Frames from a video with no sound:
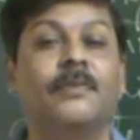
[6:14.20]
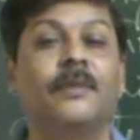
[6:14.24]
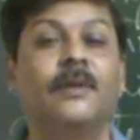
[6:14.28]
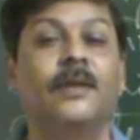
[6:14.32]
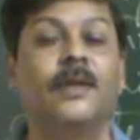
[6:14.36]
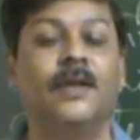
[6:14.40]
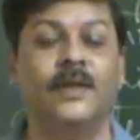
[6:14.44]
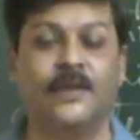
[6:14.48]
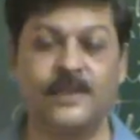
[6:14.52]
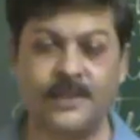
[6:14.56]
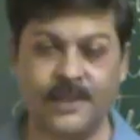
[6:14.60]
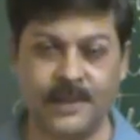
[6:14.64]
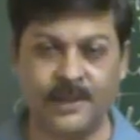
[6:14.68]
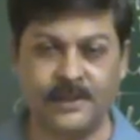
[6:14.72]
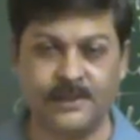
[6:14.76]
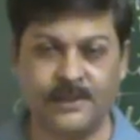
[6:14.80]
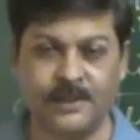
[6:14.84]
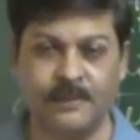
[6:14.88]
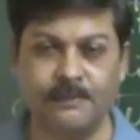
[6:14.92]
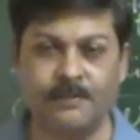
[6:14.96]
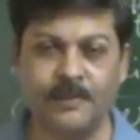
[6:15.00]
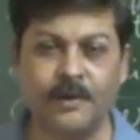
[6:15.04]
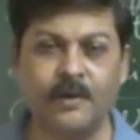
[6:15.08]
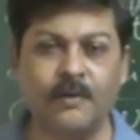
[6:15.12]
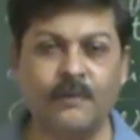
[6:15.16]
It's an
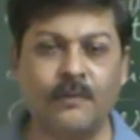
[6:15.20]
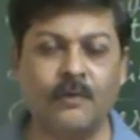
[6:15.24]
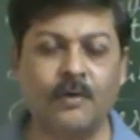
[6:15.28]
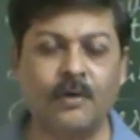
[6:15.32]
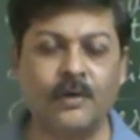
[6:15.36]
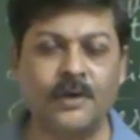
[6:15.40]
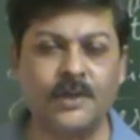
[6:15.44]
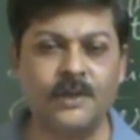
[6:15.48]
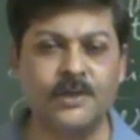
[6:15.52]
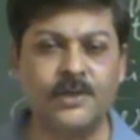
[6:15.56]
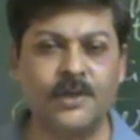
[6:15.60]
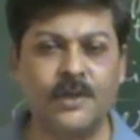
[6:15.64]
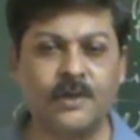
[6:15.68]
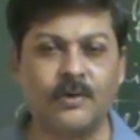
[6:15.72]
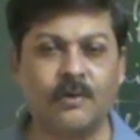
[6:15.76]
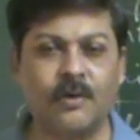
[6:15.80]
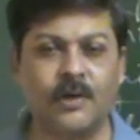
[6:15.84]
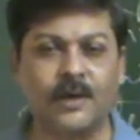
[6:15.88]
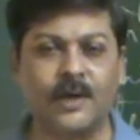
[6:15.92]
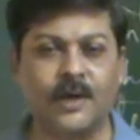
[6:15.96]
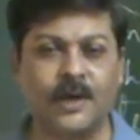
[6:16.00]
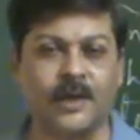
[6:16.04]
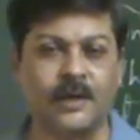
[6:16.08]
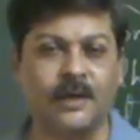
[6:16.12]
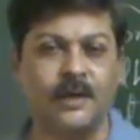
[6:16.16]
example of contingent
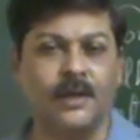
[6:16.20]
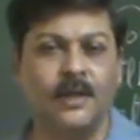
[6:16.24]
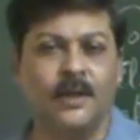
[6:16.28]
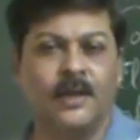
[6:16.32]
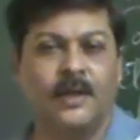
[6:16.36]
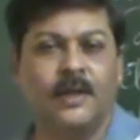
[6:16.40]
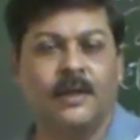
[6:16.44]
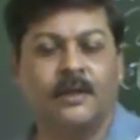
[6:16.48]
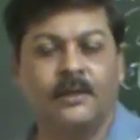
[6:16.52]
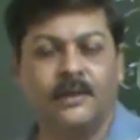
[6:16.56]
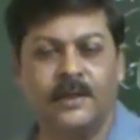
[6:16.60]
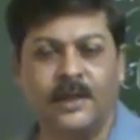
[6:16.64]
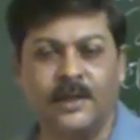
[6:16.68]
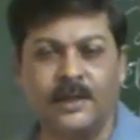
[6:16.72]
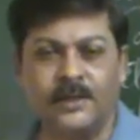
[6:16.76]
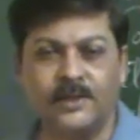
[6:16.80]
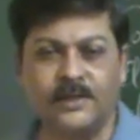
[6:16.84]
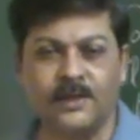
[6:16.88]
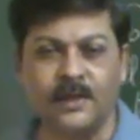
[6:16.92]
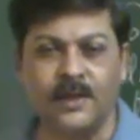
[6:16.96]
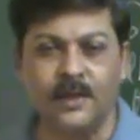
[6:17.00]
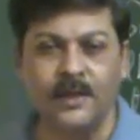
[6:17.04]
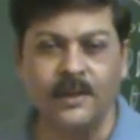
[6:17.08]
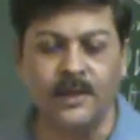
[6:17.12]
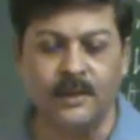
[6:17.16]
contract. That
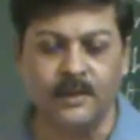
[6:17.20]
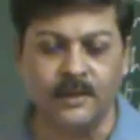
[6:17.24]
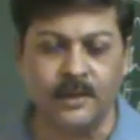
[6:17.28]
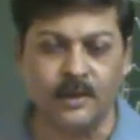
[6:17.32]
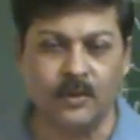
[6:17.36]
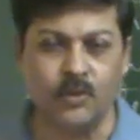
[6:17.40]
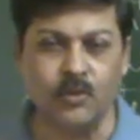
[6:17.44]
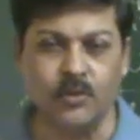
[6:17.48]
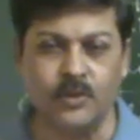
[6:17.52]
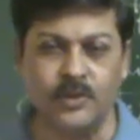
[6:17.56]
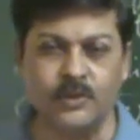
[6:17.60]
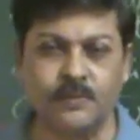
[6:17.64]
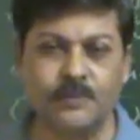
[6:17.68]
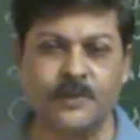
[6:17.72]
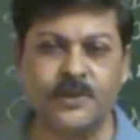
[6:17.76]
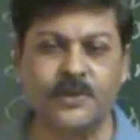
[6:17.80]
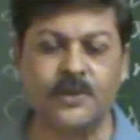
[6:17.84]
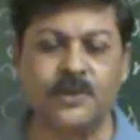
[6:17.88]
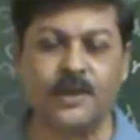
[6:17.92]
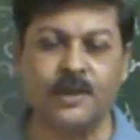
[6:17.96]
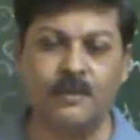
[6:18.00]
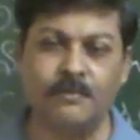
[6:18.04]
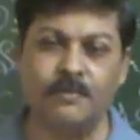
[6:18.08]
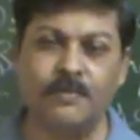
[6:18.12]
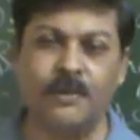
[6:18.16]
is, the goods
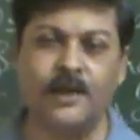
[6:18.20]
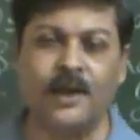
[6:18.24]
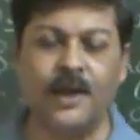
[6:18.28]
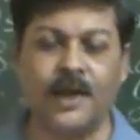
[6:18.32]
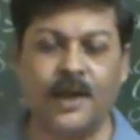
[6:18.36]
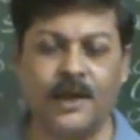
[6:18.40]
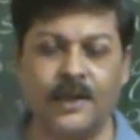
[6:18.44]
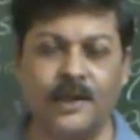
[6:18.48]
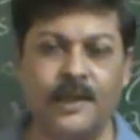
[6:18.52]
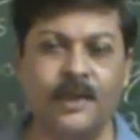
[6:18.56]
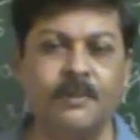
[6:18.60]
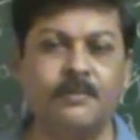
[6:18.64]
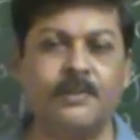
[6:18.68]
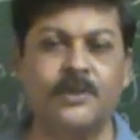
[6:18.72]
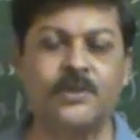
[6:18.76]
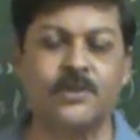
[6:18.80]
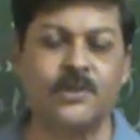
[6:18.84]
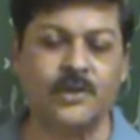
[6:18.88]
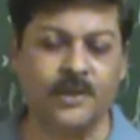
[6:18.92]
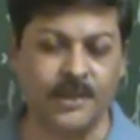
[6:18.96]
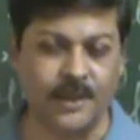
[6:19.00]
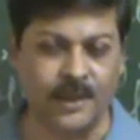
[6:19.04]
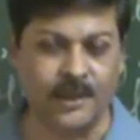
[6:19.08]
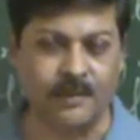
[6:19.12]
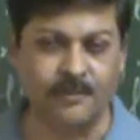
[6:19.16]
must come and he
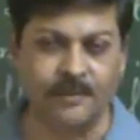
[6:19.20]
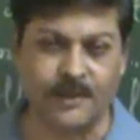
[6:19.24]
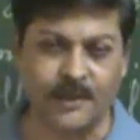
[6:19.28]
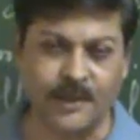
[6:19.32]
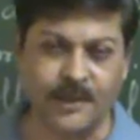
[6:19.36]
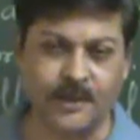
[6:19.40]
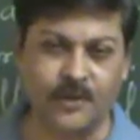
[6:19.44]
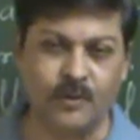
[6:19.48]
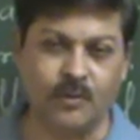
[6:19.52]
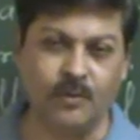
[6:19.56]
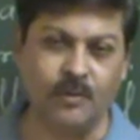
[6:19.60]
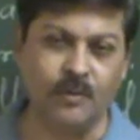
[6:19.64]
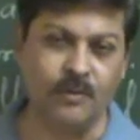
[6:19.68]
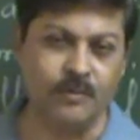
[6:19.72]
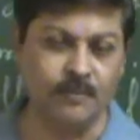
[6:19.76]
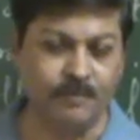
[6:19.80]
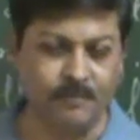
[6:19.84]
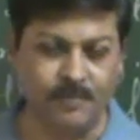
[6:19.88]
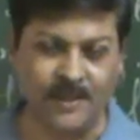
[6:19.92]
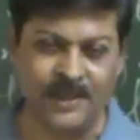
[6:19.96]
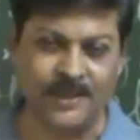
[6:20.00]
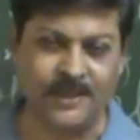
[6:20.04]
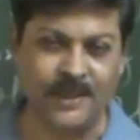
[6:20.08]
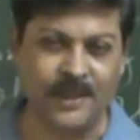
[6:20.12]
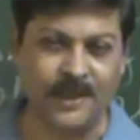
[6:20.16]
must deliver it to
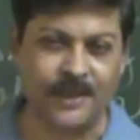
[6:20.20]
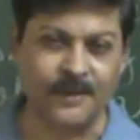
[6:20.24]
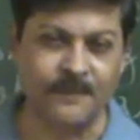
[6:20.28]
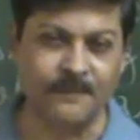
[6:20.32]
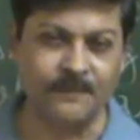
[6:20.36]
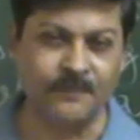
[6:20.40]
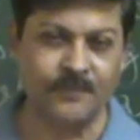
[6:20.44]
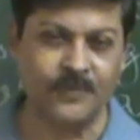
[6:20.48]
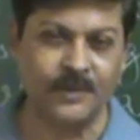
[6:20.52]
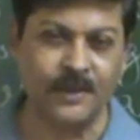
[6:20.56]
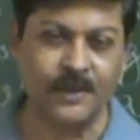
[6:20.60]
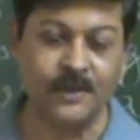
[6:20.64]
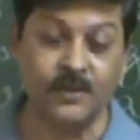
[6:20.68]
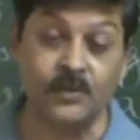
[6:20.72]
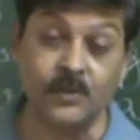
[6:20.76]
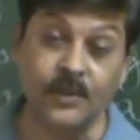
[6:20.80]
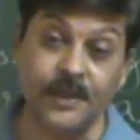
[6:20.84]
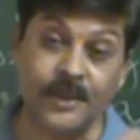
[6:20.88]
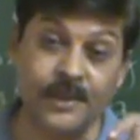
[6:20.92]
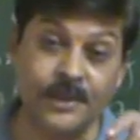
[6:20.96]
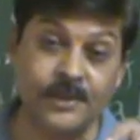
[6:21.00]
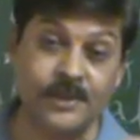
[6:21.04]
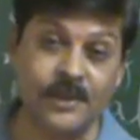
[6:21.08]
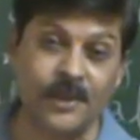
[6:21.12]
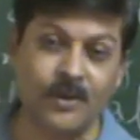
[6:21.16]
be there. So
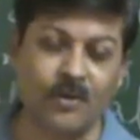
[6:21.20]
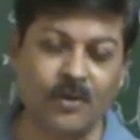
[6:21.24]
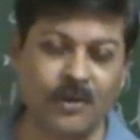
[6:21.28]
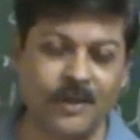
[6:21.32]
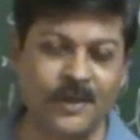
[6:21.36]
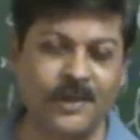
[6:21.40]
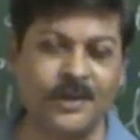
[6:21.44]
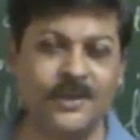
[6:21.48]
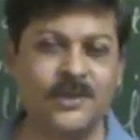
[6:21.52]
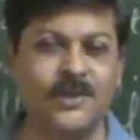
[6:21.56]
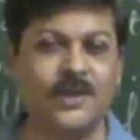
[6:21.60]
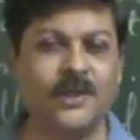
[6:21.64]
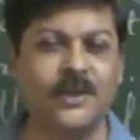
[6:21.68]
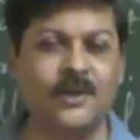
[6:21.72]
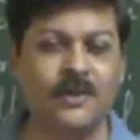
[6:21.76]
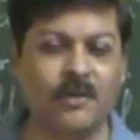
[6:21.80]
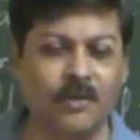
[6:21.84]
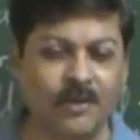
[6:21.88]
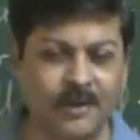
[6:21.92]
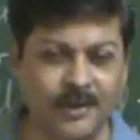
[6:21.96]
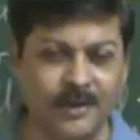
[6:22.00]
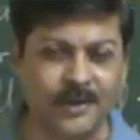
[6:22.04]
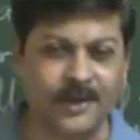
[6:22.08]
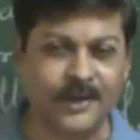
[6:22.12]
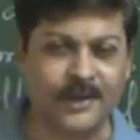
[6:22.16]
it is a contingent
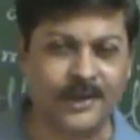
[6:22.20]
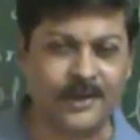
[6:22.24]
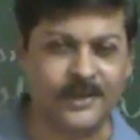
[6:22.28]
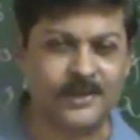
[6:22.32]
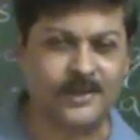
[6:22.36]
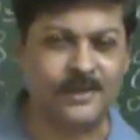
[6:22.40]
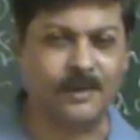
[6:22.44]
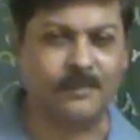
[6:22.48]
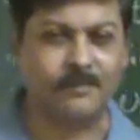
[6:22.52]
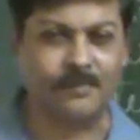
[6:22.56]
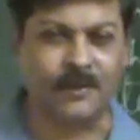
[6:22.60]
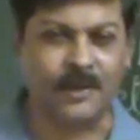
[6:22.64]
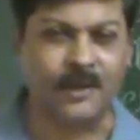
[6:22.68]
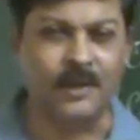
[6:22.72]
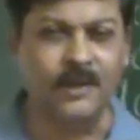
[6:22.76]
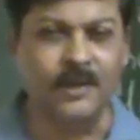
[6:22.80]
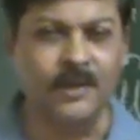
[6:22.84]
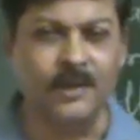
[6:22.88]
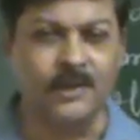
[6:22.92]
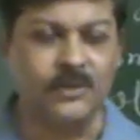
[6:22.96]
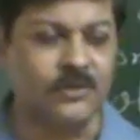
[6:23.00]
contract example.